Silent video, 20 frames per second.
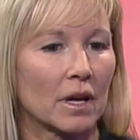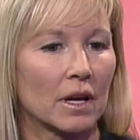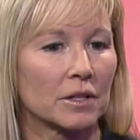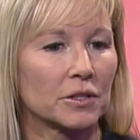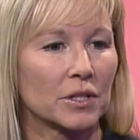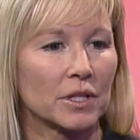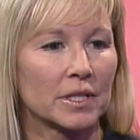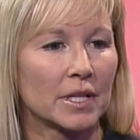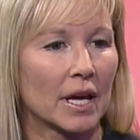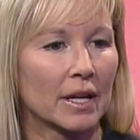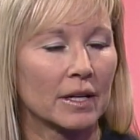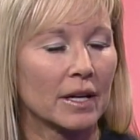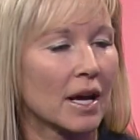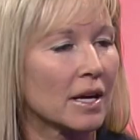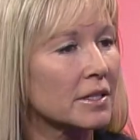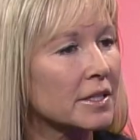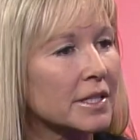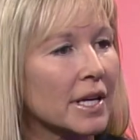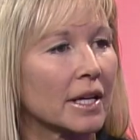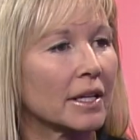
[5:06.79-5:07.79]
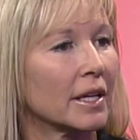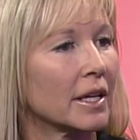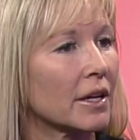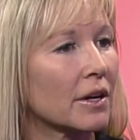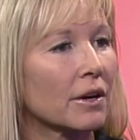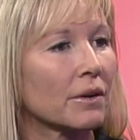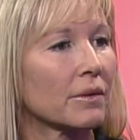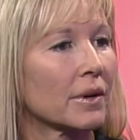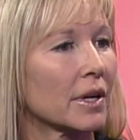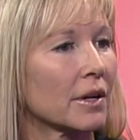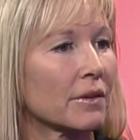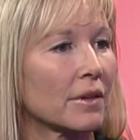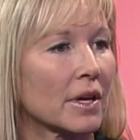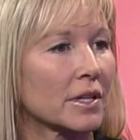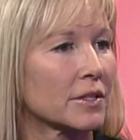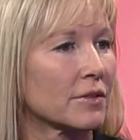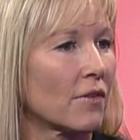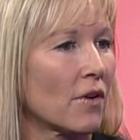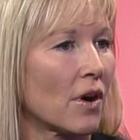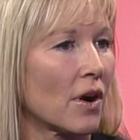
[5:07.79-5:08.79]
She's had an outstanding career
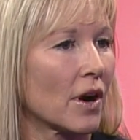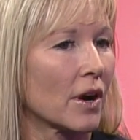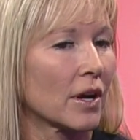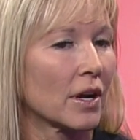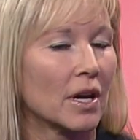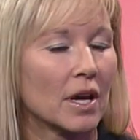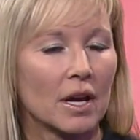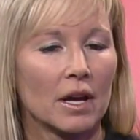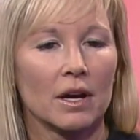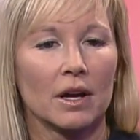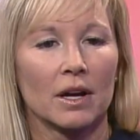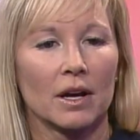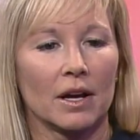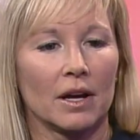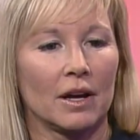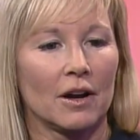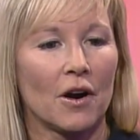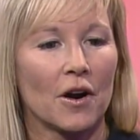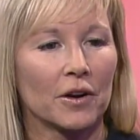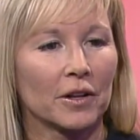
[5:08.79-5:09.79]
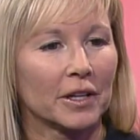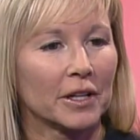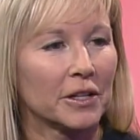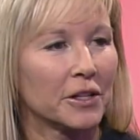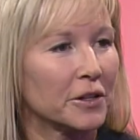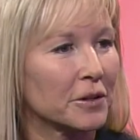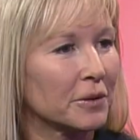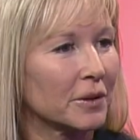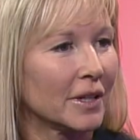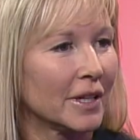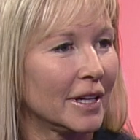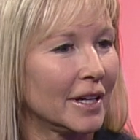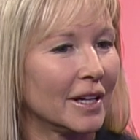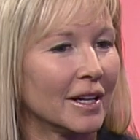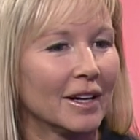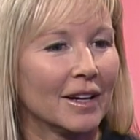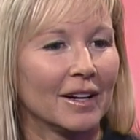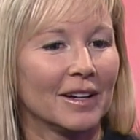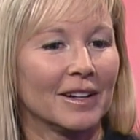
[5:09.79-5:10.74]
thus far. Harley Cooley,